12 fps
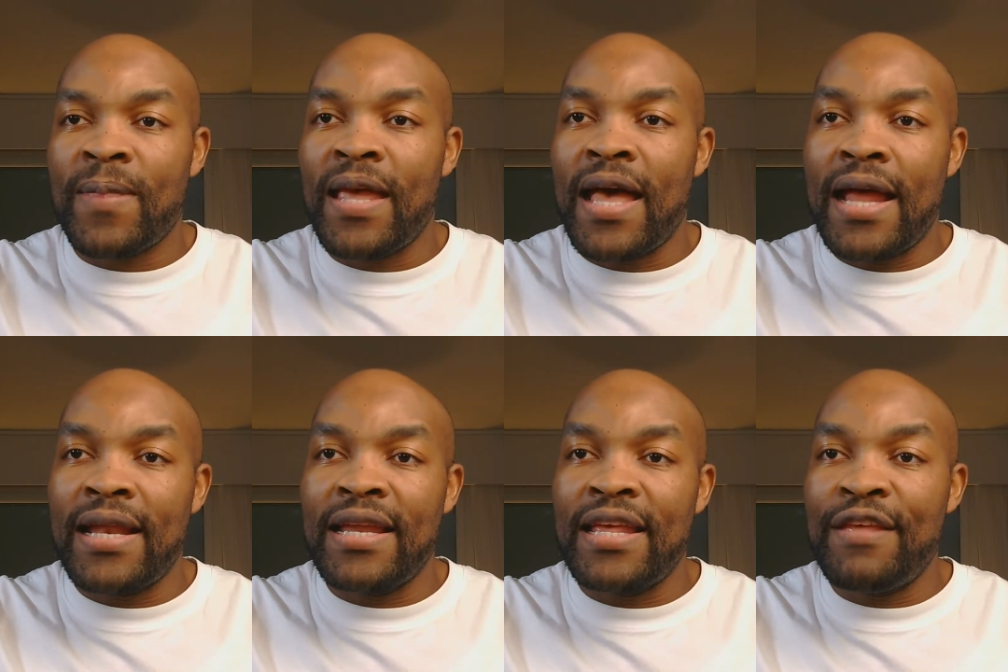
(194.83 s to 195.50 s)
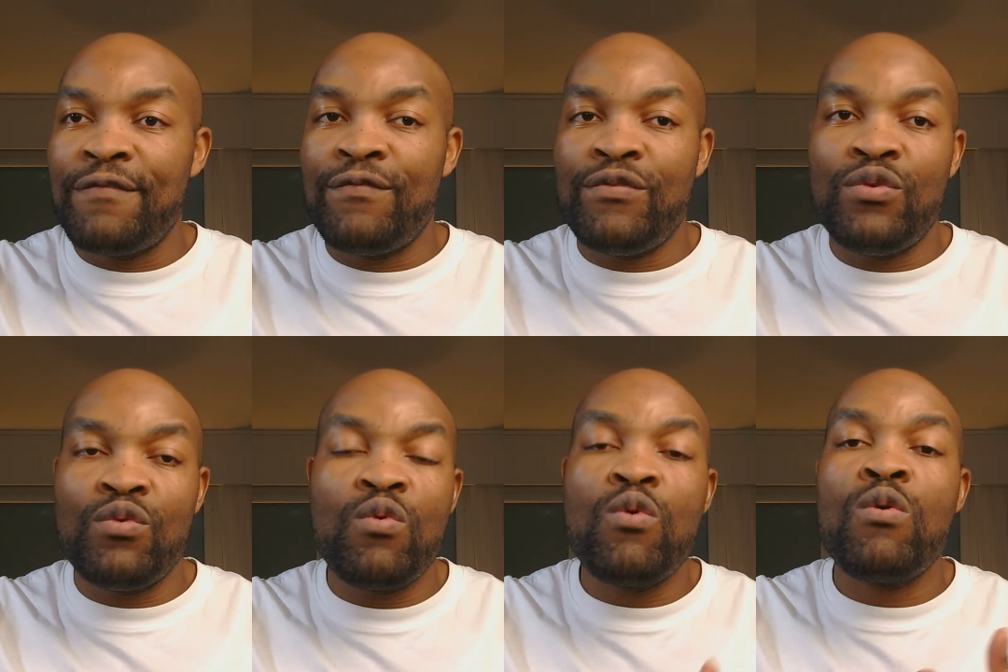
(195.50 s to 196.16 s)
And if
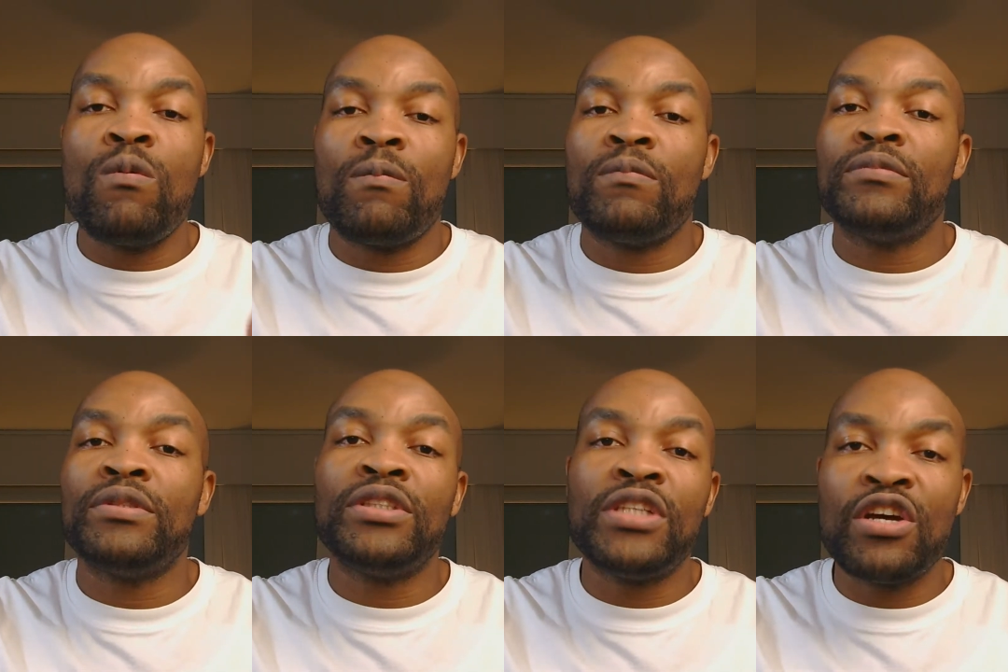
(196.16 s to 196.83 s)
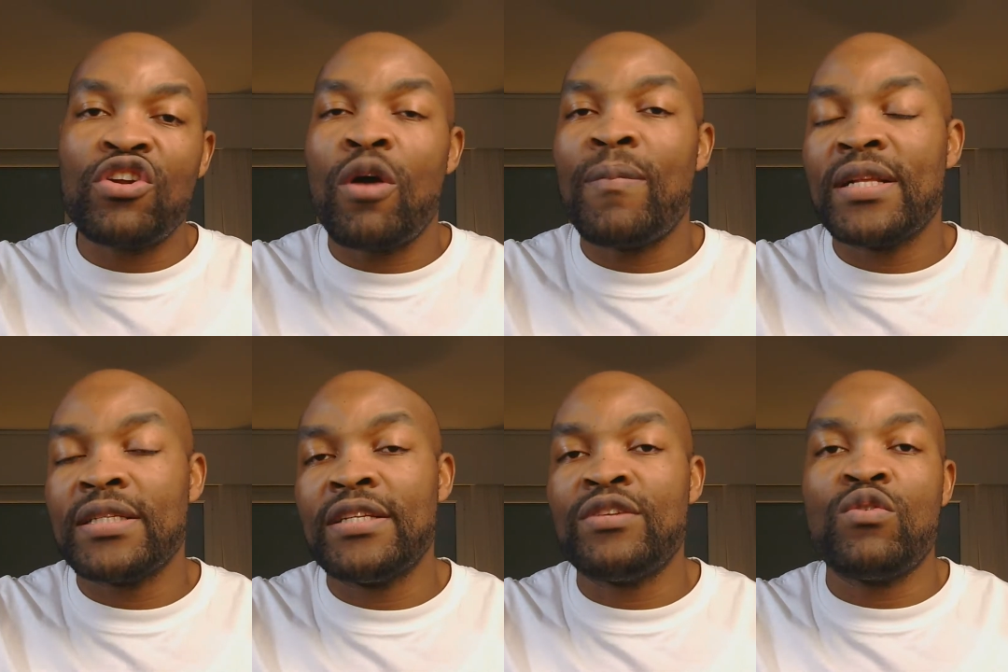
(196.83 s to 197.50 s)
you turn up and
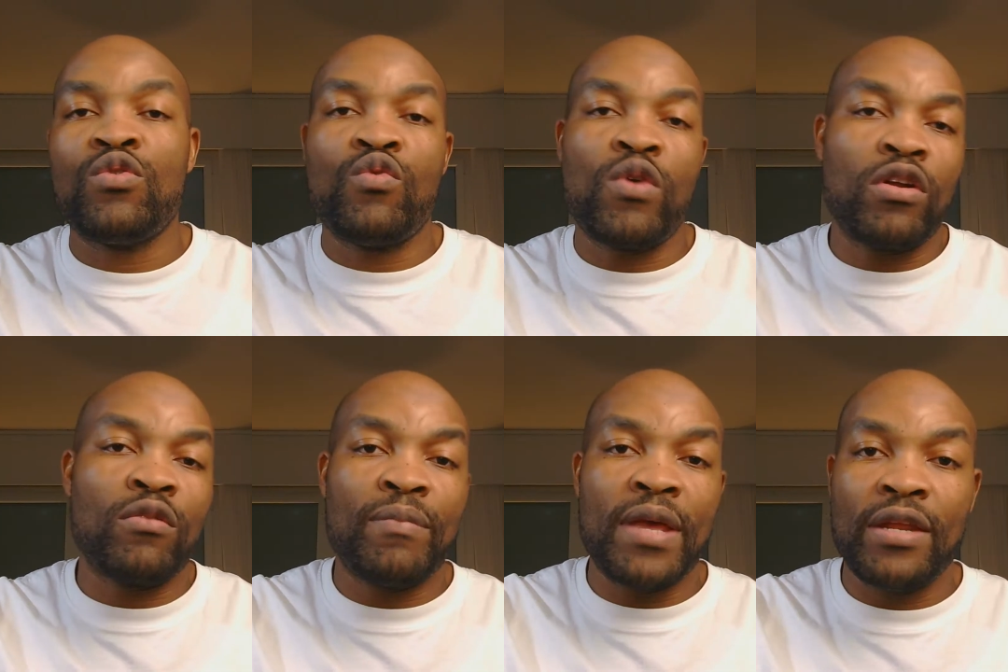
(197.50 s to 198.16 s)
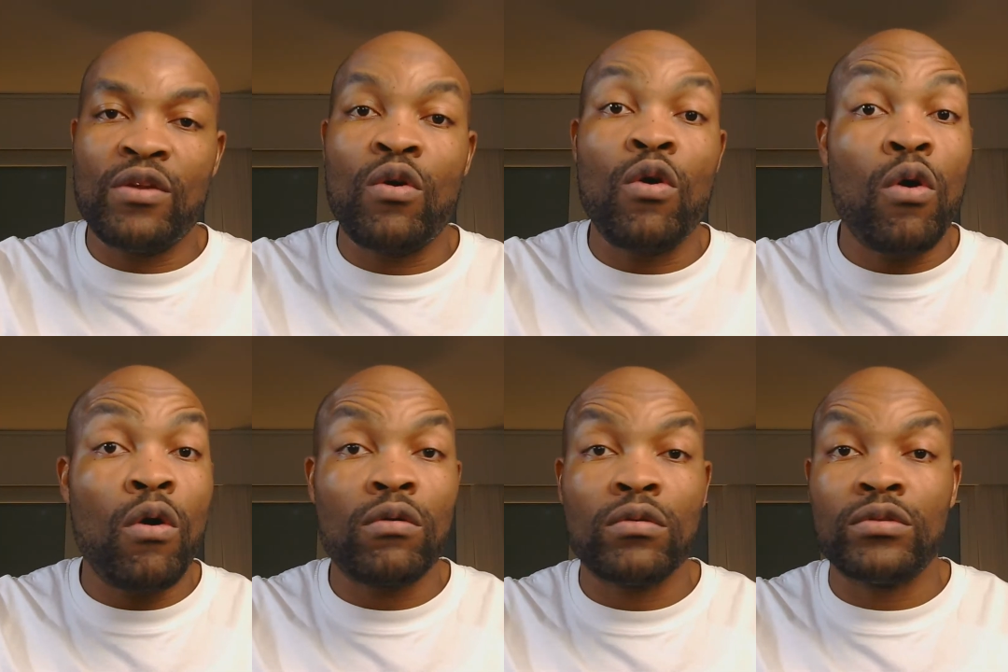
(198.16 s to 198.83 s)
say no, you are not paying,
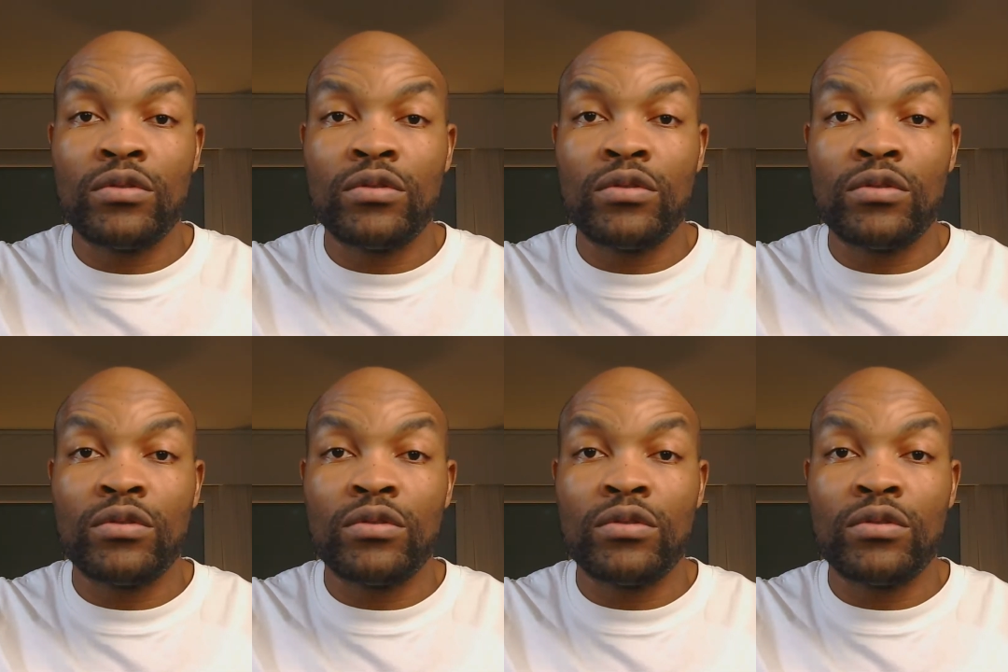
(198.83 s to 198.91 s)
or